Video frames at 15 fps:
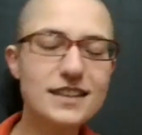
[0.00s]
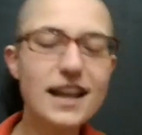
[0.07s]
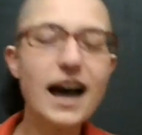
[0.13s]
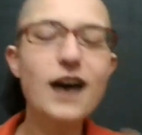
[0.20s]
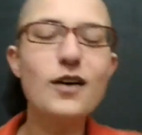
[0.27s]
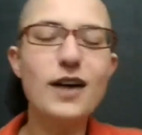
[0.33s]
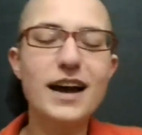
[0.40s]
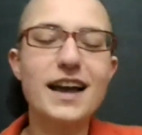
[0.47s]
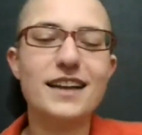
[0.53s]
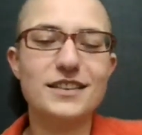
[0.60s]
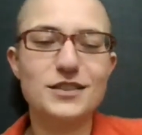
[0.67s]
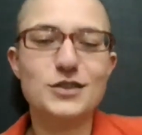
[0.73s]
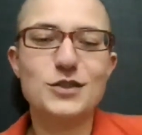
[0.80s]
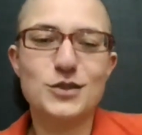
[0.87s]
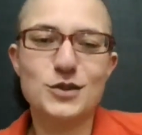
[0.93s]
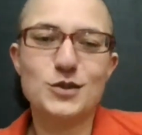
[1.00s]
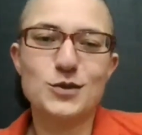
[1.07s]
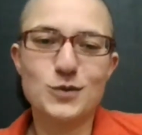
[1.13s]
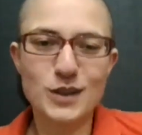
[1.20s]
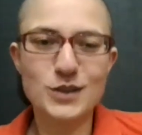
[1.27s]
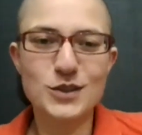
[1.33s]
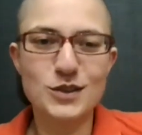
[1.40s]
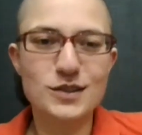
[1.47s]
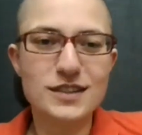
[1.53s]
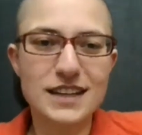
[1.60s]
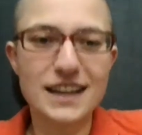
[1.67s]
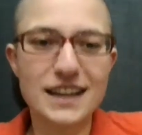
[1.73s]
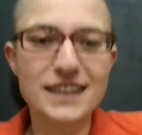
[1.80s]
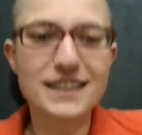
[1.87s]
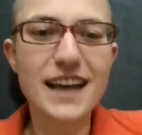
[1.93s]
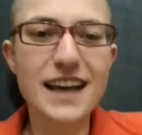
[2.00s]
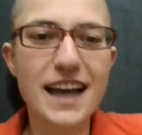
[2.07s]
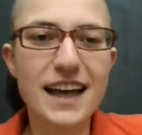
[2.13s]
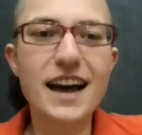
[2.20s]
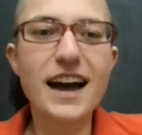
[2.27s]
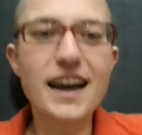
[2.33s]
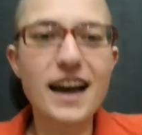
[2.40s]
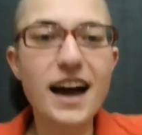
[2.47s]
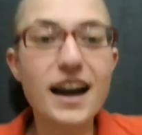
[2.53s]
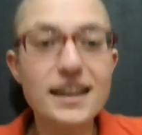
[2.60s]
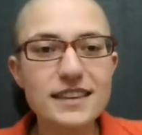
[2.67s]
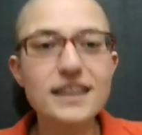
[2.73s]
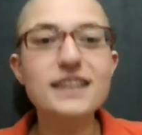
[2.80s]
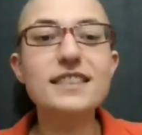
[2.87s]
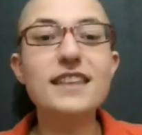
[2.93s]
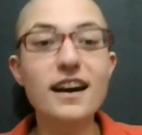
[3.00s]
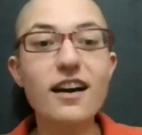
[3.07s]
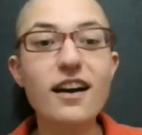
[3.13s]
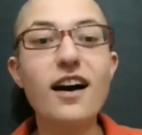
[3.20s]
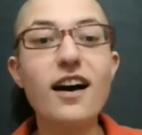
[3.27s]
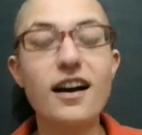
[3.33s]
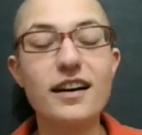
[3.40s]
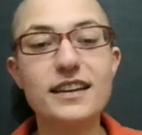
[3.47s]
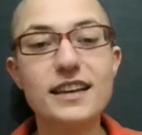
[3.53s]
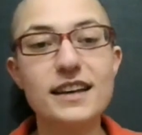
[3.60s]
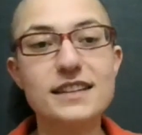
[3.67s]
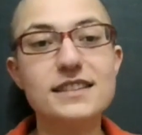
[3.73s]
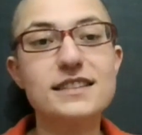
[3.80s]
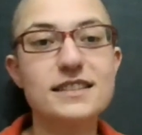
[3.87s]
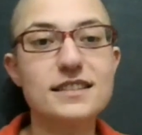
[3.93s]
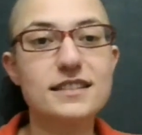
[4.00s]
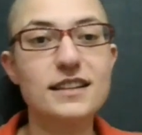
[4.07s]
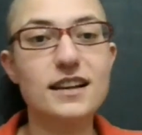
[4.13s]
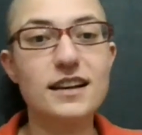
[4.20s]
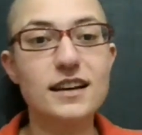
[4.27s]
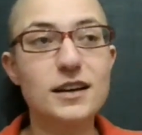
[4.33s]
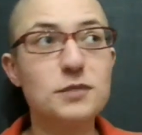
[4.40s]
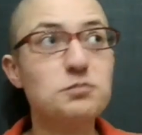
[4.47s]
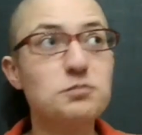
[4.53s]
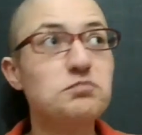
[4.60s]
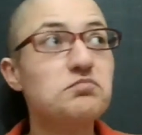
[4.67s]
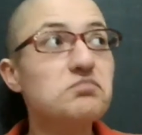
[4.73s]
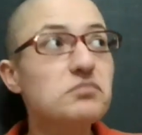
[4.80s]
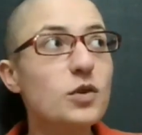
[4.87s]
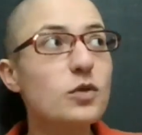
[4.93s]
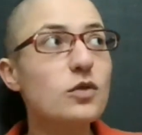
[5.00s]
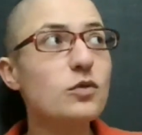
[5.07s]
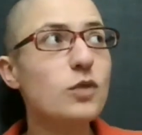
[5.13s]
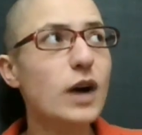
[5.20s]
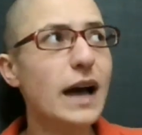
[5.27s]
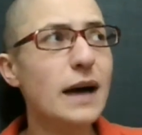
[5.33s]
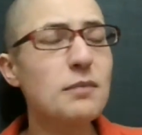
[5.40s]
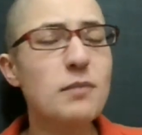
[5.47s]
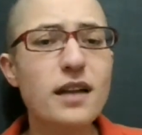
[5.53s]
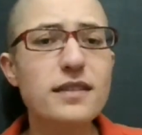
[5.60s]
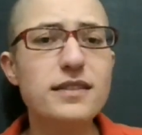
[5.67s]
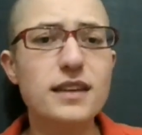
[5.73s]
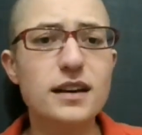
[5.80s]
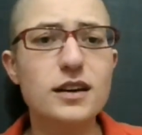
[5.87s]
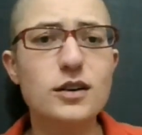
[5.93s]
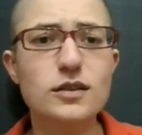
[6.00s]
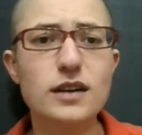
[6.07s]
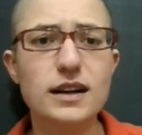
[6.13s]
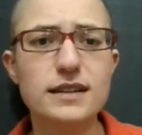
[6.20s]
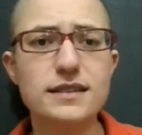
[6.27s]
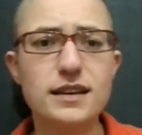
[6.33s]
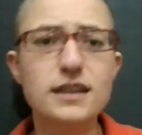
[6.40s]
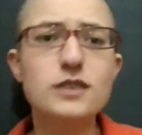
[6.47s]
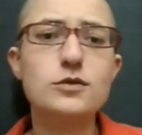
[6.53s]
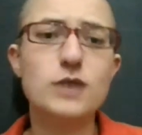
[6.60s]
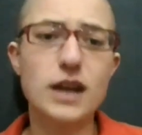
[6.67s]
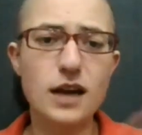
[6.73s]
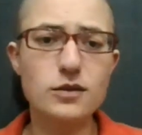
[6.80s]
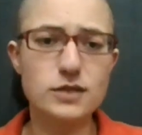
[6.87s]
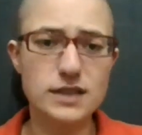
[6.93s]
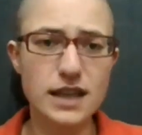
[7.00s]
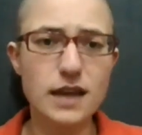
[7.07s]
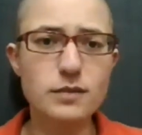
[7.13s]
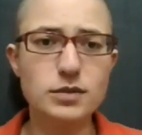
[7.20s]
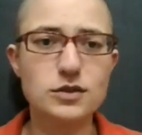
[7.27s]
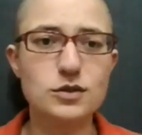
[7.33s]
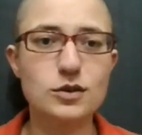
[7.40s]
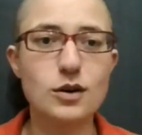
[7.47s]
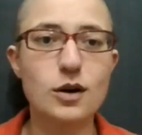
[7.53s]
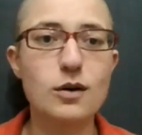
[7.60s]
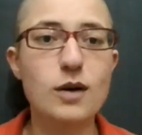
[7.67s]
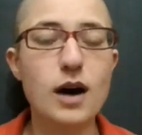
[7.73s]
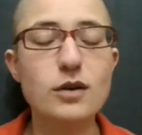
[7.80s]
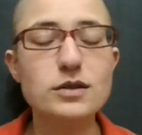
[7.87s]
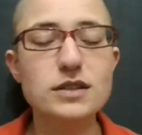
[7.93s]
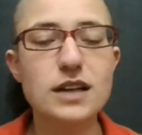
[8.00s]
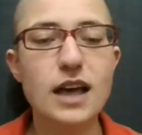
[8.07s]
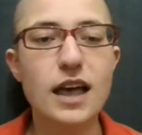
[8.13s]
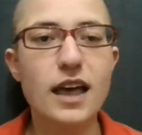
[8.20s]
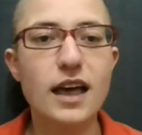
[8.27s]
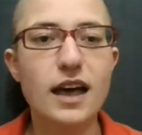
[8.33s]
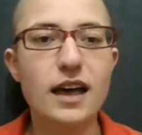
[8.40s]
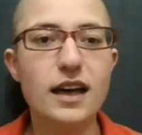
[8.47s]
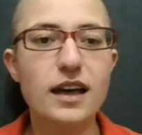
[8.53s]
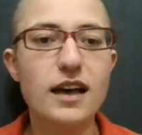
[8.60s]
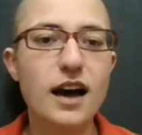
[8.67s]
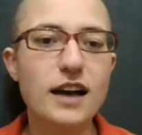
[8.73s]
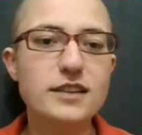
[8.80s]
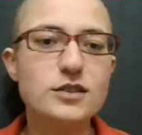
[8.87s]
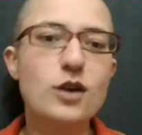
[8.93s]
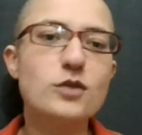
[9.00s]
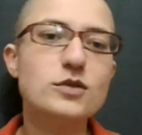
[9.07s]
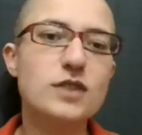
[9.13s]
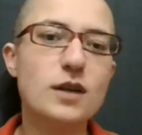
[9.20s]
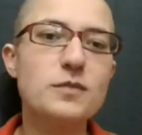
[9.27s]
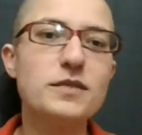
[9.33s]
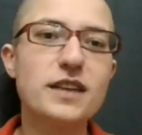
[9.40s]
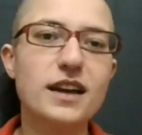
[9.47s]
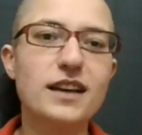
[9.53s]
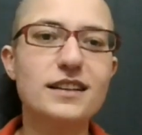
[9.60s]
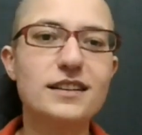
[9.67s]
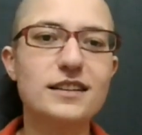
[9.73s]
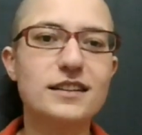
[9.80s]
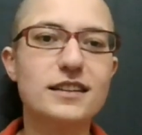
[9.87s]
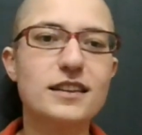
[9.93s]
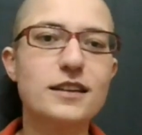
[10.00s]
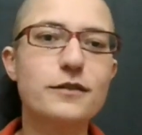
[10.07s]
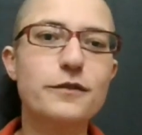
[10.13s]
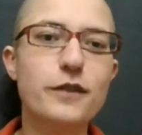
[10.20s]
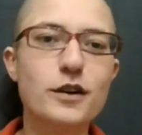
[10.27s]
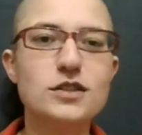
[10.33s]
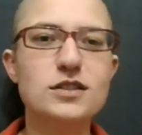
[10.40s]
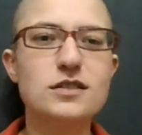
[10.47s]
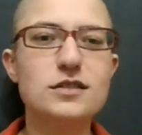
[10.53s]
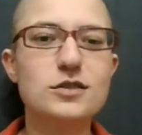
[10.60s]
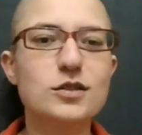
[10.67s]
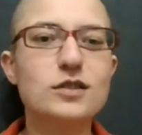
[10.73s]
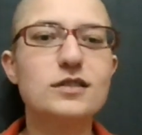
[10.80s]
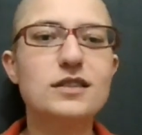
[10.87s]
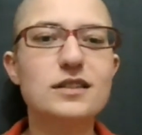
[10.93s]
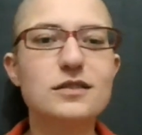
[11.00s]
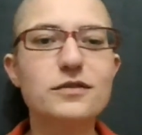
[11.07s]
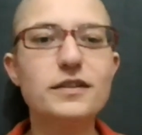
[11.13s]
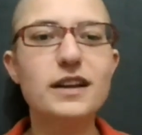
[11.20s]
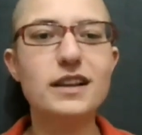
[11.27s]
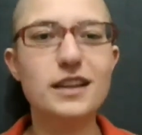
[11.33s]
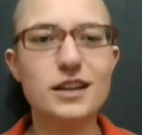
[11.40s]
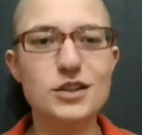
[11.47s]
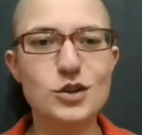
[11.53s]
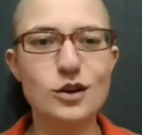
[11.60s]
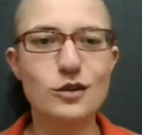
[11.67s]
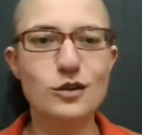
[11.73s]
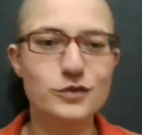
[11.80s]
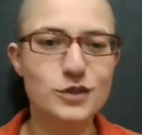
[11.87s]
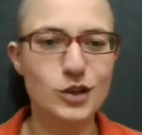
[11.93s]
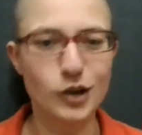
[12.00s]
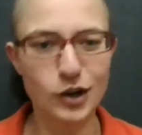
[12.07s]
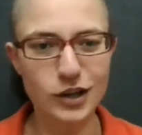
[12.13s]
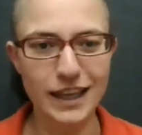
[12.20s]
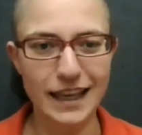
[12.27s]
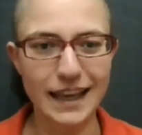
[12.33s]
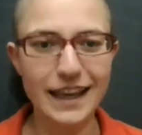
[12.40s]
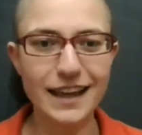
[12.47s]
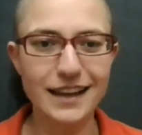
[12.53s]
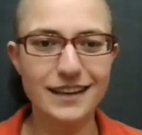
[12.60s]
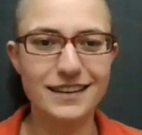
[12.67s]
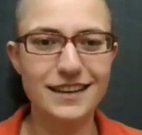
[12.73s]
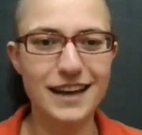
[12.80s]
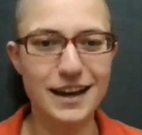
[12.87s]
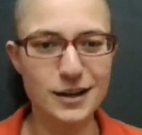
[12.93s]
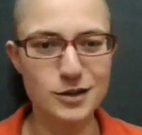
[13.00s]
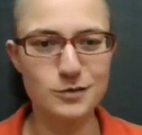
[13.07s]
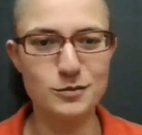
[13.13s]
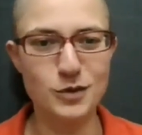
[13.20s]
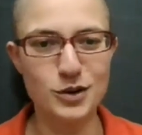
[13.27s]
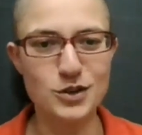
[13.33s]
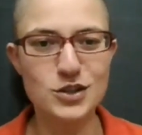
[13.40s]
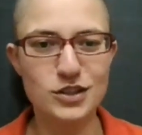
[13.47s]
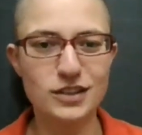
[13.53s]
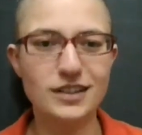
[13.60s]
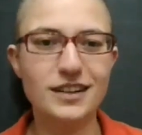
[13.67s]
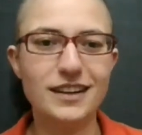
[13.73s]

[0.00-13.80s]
Now I understood what you said. Yeah, I, I think there are, yes. Um, a month ago, I think, when I was able to go out, uh, I saw something, the first student village of Turkey, a commercial.